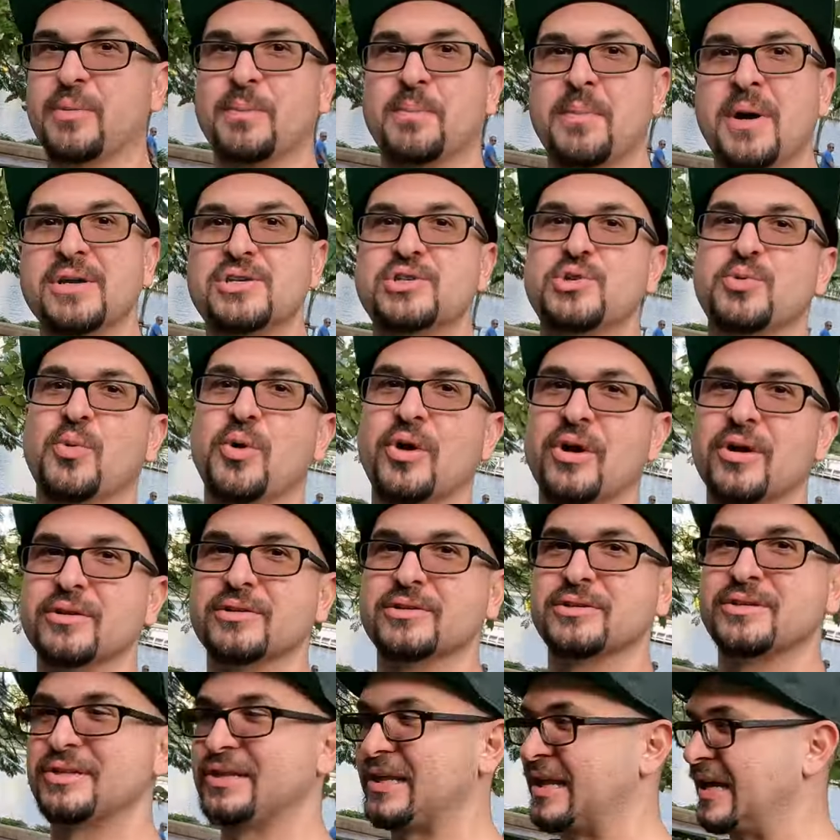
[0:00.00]
much
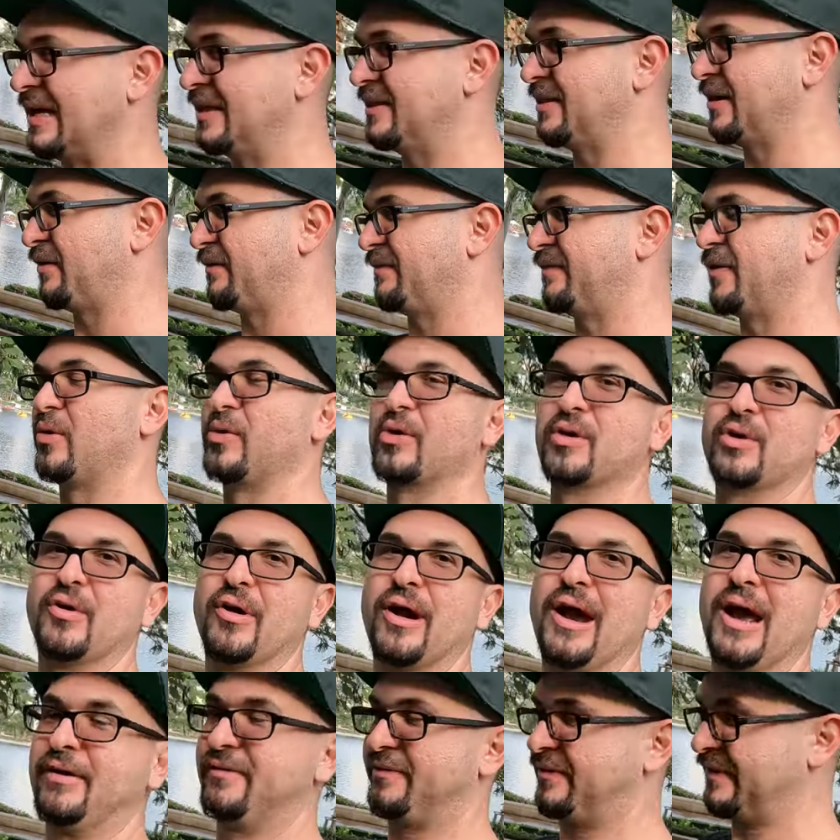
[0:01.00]
worse than their
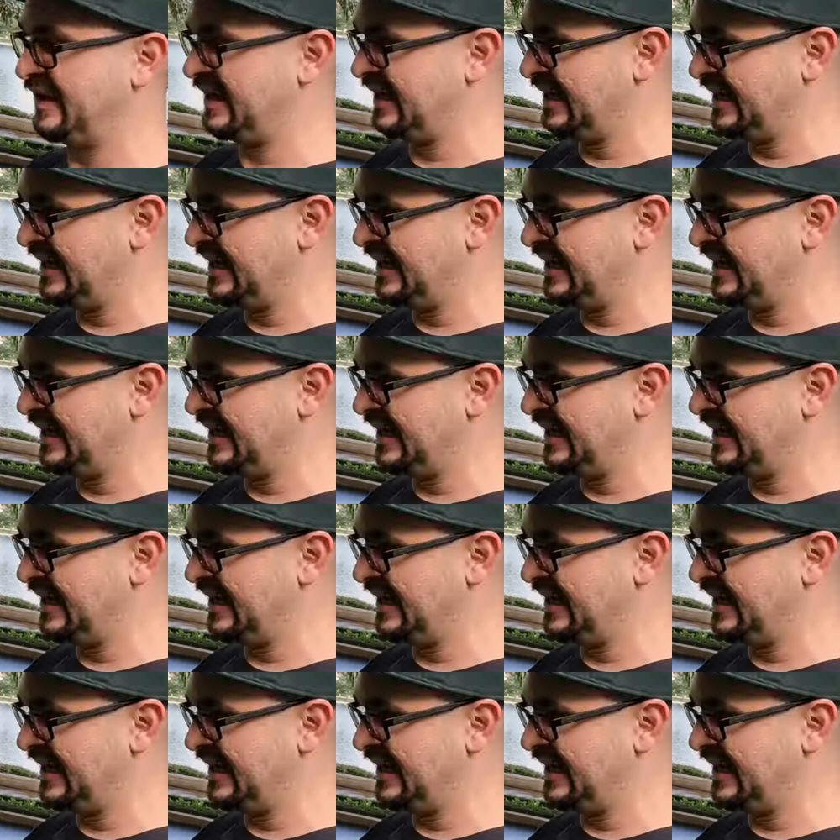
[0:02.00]
photograph.